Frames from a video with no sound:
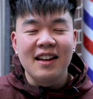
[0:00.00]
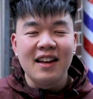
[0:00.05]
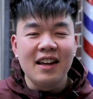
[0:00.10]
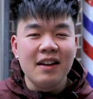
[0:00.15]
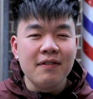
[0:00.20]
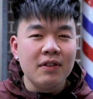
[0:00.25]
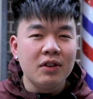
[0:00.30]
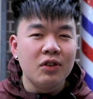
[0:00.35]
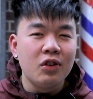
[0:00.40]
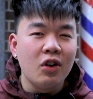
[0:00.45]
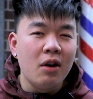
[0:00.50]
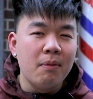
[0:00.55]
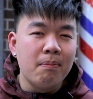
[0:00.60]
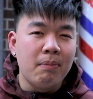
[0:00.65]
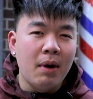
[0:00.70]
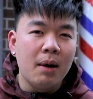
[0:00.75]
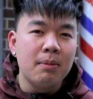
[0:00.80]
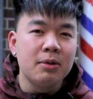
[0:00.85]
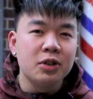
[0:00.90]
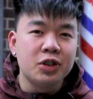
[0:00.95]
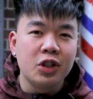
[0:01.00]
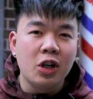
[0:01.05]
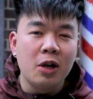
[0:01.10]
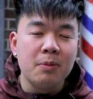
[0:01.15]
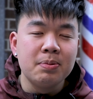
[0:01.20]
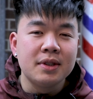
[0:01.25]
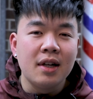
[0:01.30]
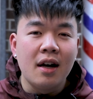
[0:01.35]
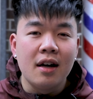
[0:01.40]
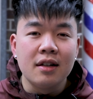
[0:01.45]
Even though
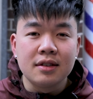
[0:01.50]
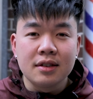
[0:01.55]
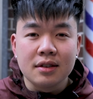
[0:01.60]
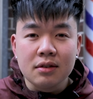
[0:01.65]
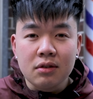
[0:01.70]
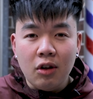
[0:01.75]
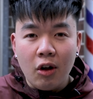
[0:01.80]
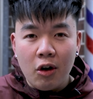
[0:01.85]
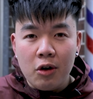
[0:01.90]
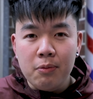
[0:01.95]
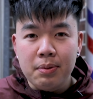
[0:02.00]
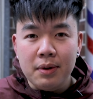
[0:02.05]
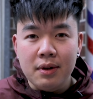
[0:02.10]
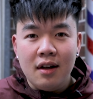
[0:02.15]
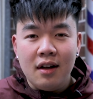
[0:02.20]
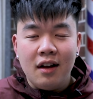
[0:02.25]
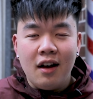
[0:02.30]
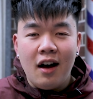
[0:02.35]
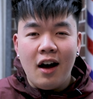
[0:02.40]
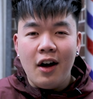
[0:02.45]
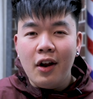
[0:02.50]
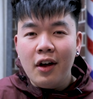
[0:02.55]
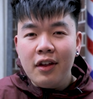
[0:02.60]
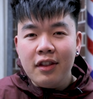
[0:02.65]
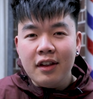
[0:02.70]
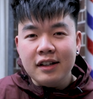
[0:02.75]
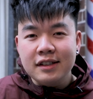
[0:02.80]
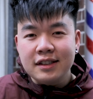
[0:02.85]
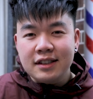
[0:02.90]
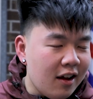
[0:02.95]
barbershops are still open, I know
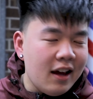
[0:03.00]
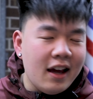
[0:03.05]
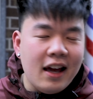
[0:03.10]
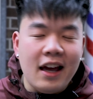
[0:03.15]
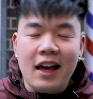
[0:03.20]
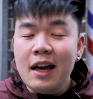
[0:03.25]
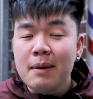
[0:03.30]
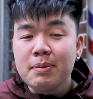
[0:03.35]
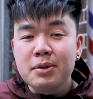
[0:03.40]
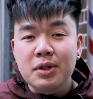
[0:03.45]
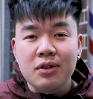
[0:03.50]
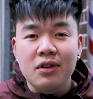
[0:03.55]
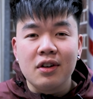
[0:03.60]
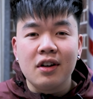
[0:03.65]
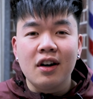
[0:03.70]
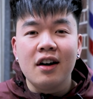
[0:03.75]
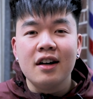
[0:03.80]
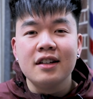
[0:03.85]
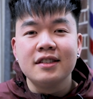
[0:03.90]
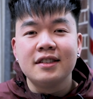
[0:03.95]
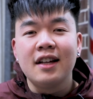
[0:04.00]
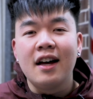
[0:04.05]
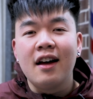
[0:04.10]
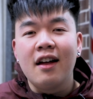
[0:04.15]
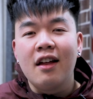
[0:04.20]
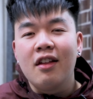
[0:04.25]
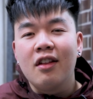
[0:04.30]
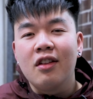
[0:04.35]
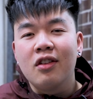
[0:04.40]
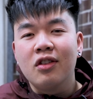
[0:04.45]
there's heaps of you guys
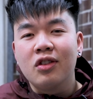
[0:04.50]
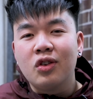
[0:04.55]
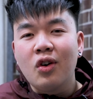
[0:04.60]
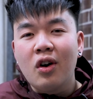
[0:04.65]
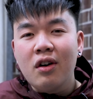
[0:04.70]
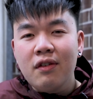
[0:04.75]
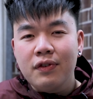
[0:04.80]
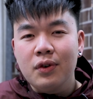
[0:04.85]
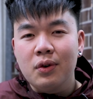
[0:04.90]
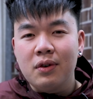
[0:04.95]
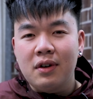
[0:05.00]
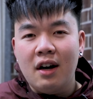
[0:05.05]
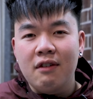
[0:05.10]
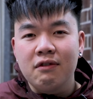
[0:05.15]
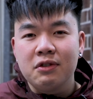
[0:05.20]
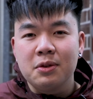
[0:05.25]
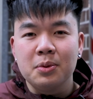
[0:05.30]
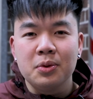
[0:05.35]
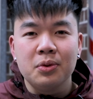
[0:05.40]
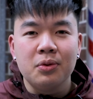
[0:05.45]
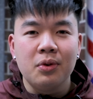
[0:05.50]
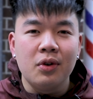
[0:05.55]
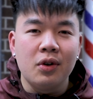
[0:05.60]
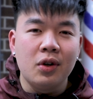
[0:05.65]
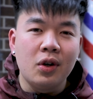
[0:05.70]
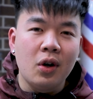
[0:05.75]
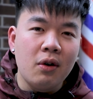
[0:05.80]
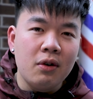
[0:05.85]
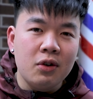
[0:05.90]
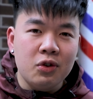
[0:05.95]
that don't feel comfortable
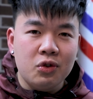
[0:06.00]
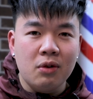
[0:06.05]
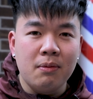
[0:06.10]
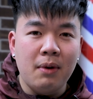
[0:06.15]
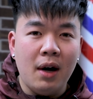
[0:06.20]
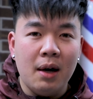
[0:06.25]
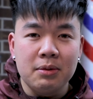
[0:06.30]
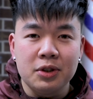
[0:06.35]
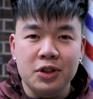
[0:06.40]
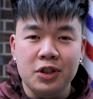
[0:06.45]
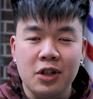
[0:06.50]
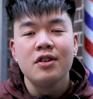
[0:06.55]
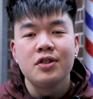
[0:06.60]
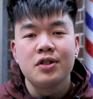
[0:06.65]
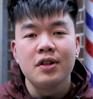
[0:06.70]
going into a barbershop.